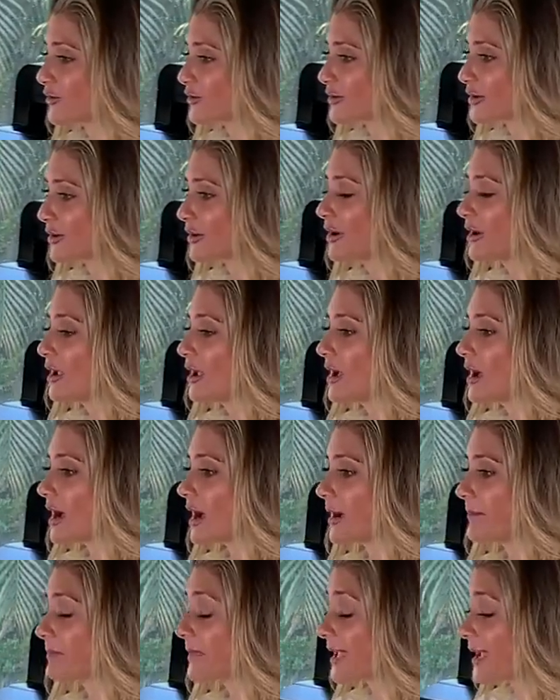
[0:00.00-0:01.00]
you're
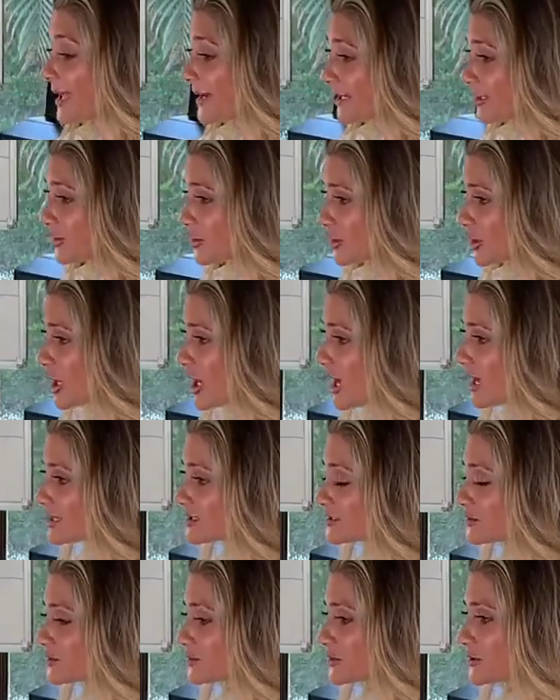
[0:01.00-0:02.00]
um, getting your
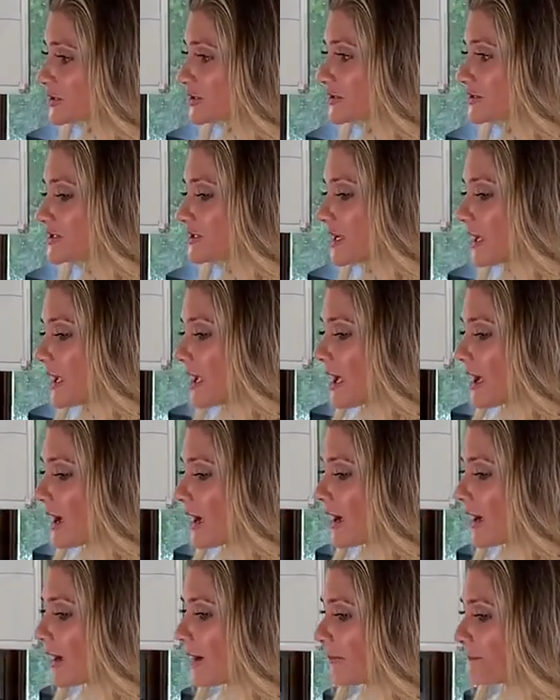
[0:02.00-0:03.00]
customers.
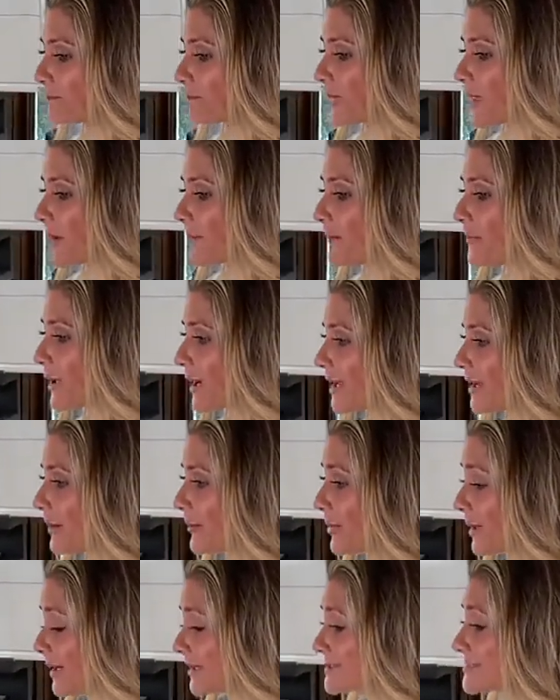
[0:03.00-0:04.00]
Um, but
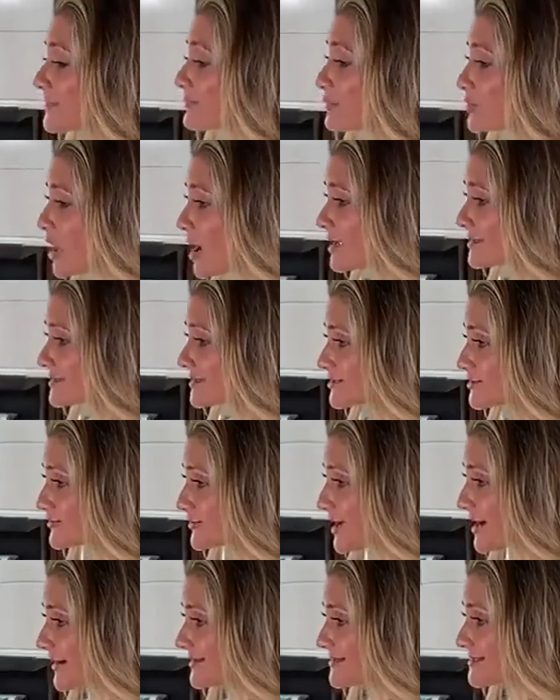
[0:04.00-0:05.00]
but it's a process
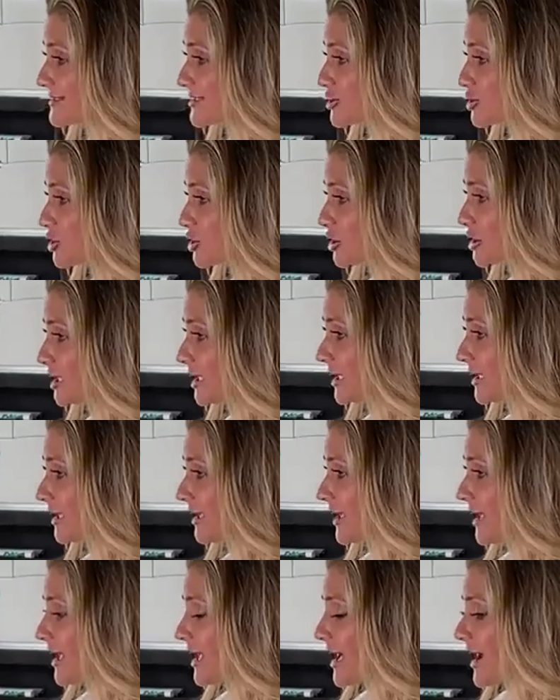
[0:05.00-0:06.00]
right it's a journey
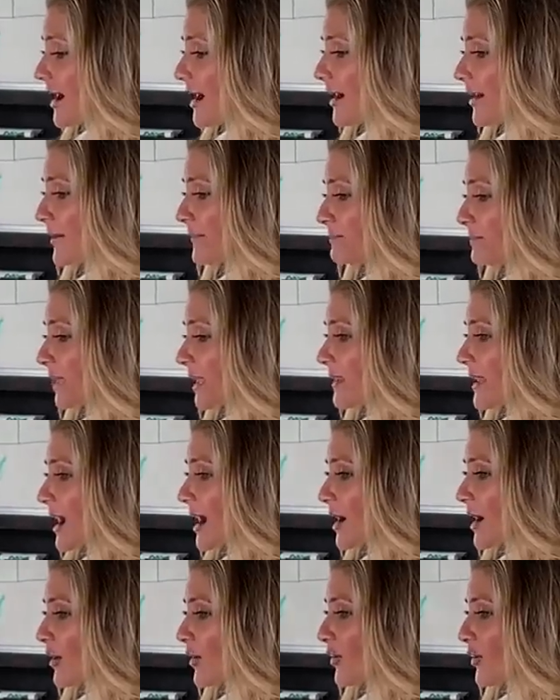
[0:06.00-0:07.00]
um,
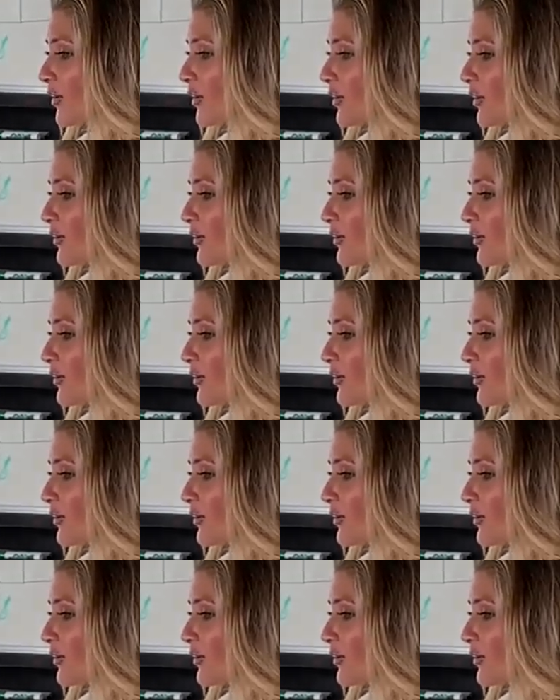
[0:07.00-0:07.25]
now